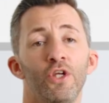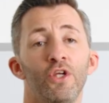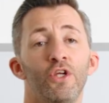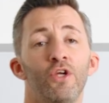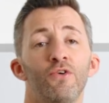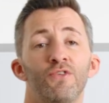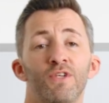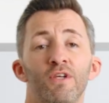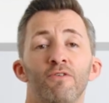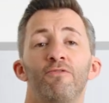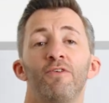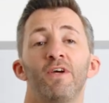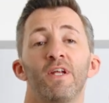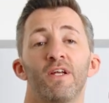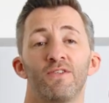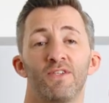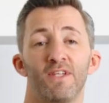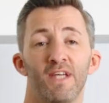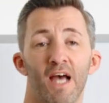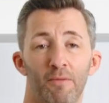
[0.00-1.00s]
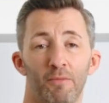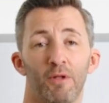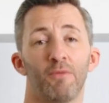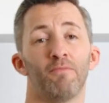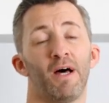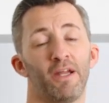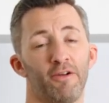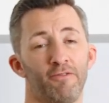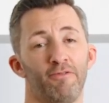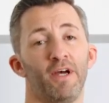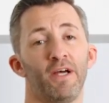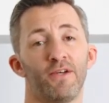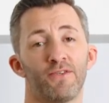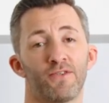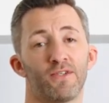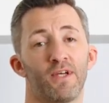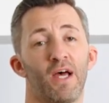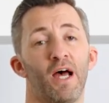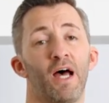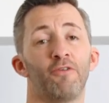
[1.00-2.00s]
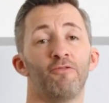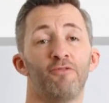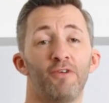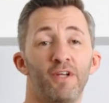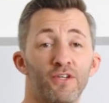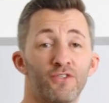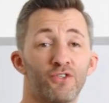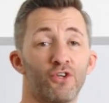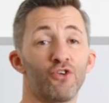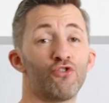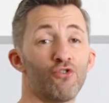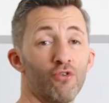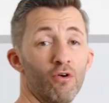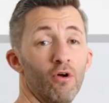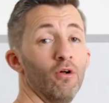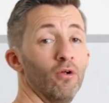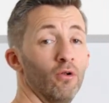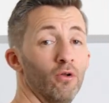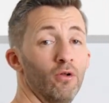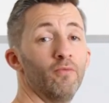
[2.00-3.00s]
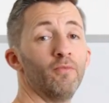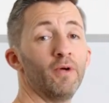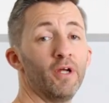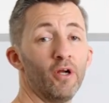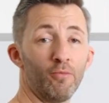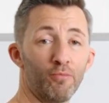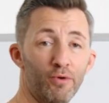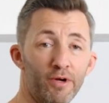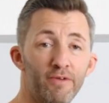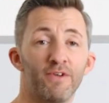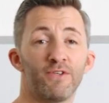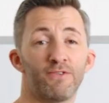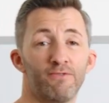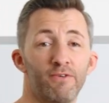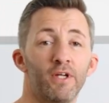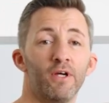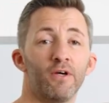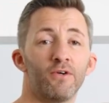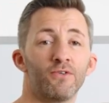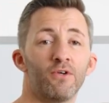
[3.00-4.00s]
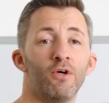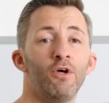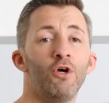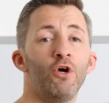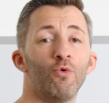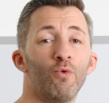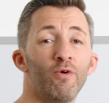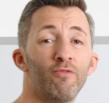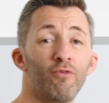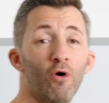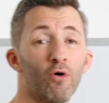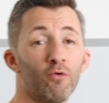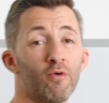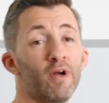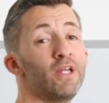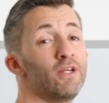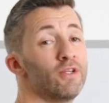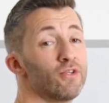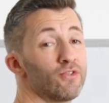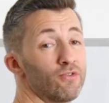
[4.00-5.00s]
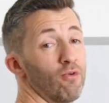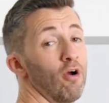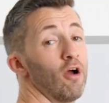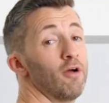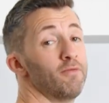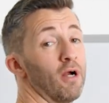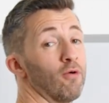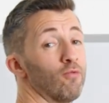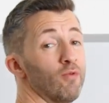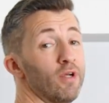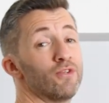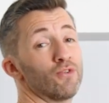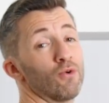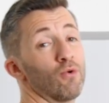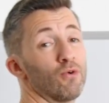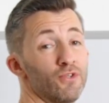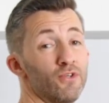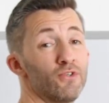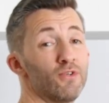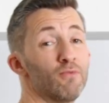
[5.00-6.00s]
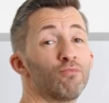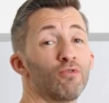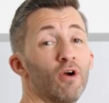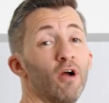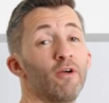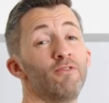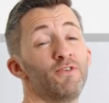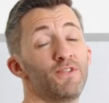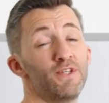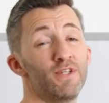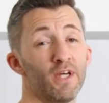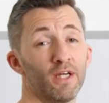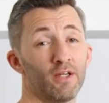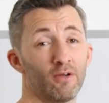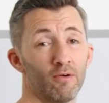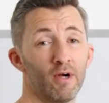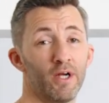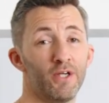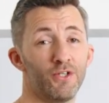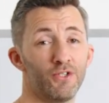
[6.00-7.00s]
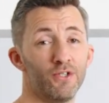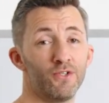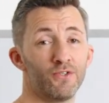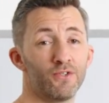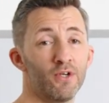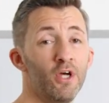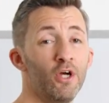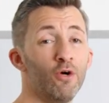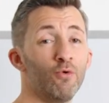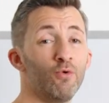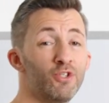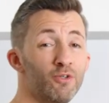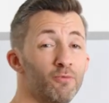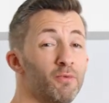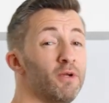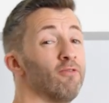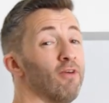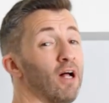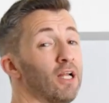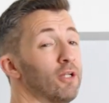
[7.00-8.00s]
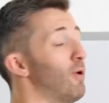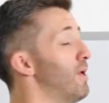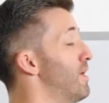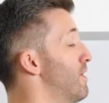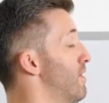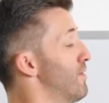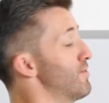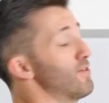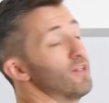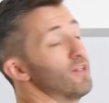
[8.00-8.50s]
Using Fides YAML manifests and Fides control in our previous videos, we've already described our resources and privacy declarations, which have been evaluated in our